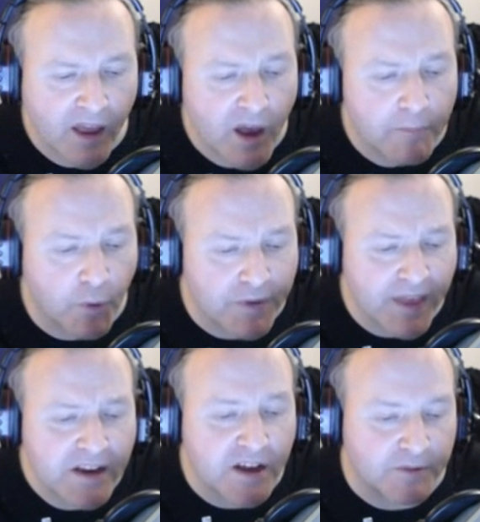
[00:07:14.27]
But we
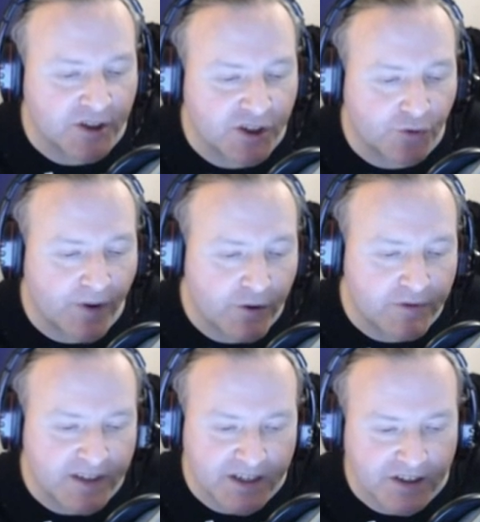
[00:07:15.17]
then come to the terrain
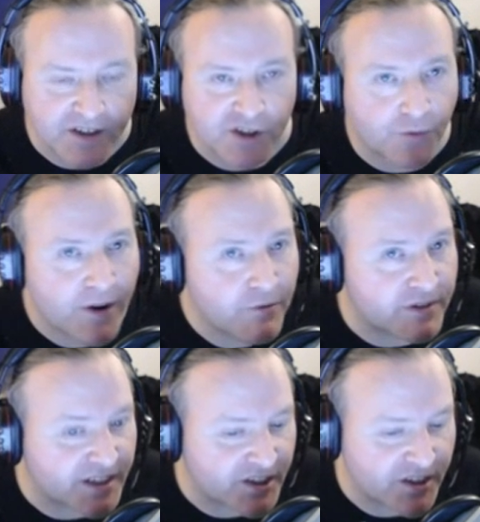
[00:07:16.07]
resistance. Terrain
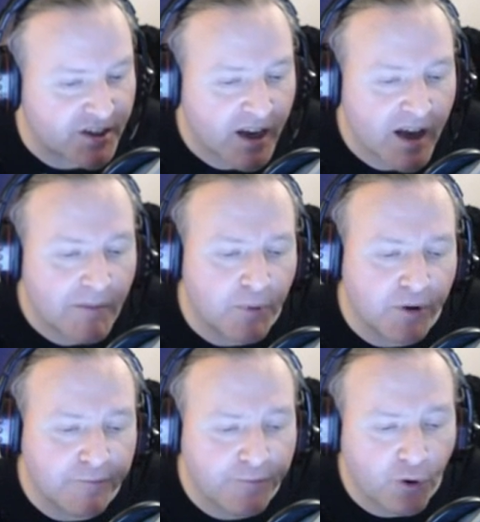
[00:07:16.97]
resistance,
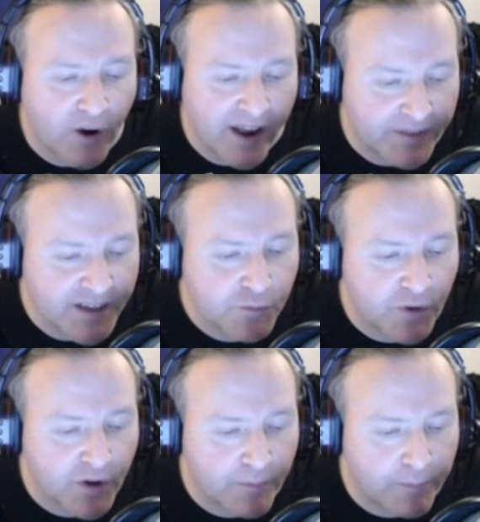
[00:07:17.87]
0.48. This is
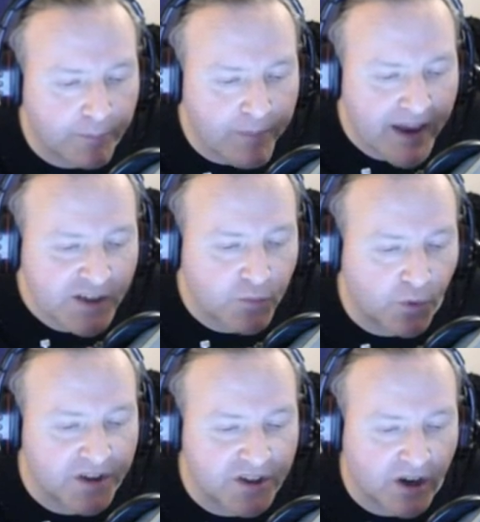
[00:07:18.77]
one of the best
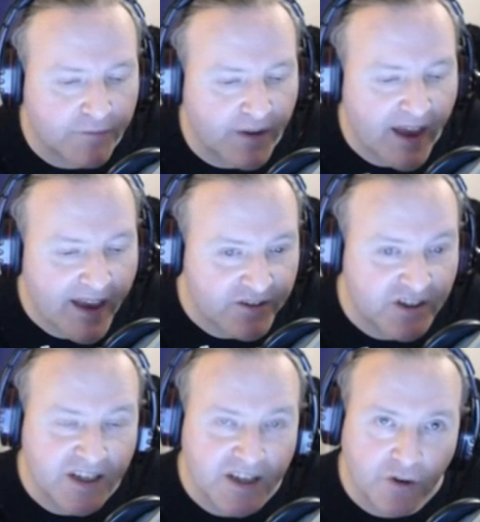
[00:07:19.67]
ones I've ever
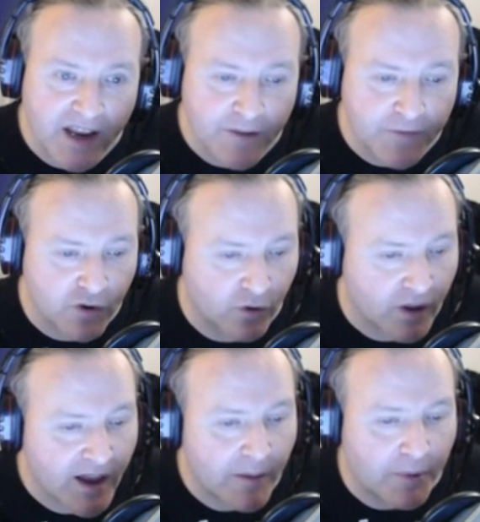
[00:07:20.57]
seen on any vehicle.
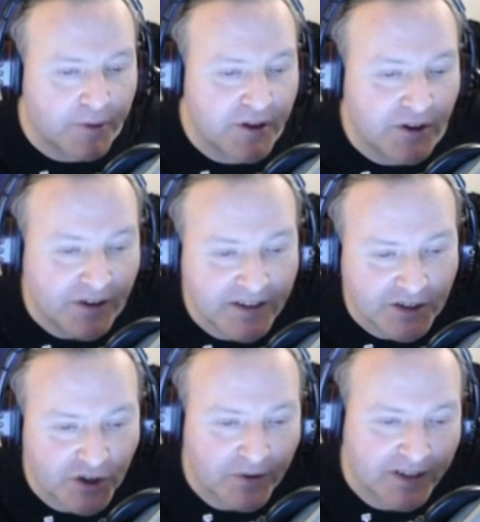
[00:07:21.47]
But I think you need to
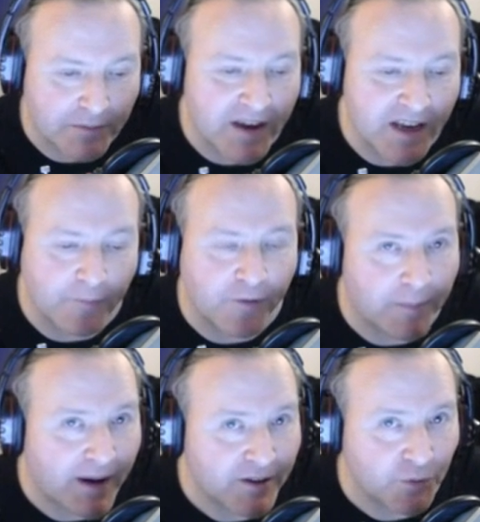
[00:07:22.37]
do it to make up for the
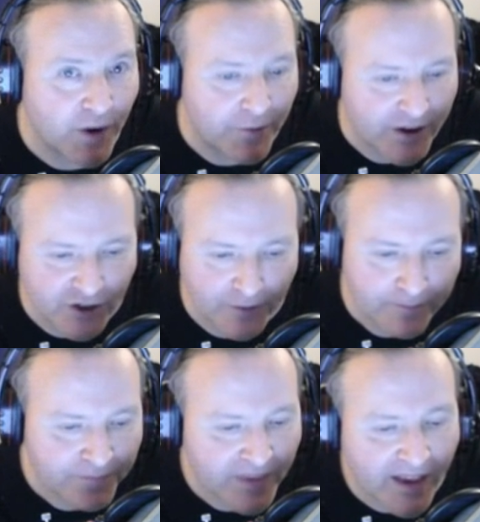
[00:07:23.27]
power to weight ratio.
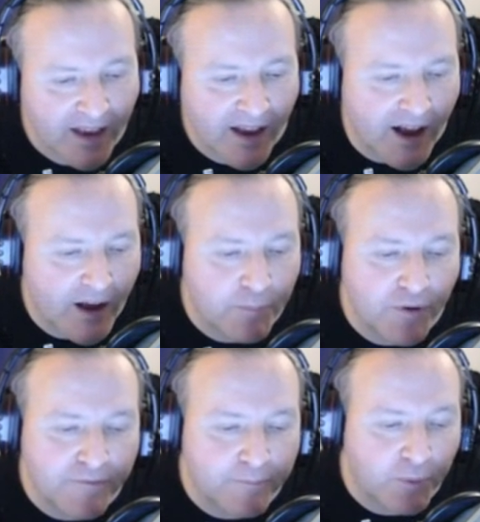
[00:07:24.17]

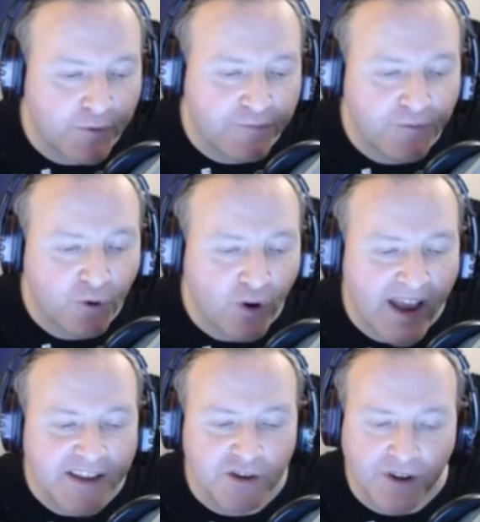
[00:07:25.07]

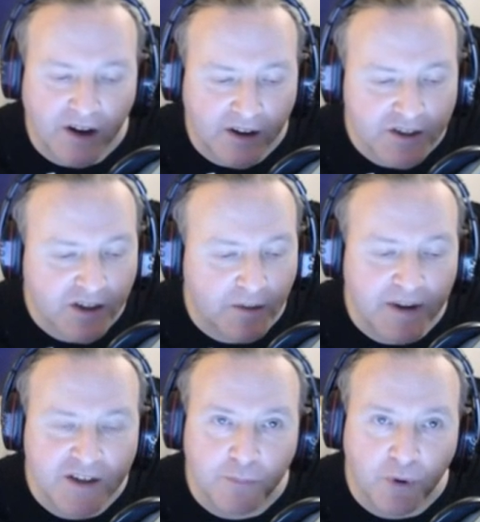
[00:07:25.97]
0.48 on hard
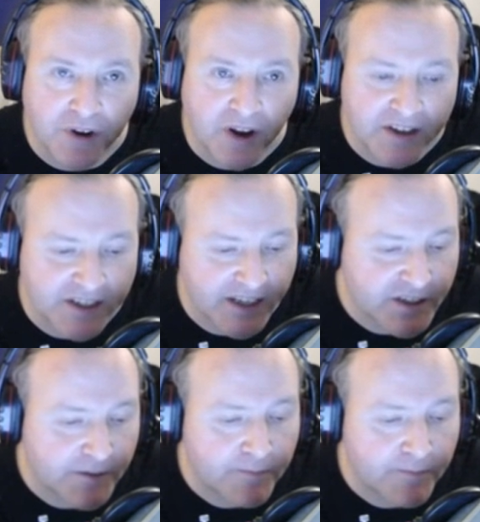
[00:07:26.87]
compared to 0.96.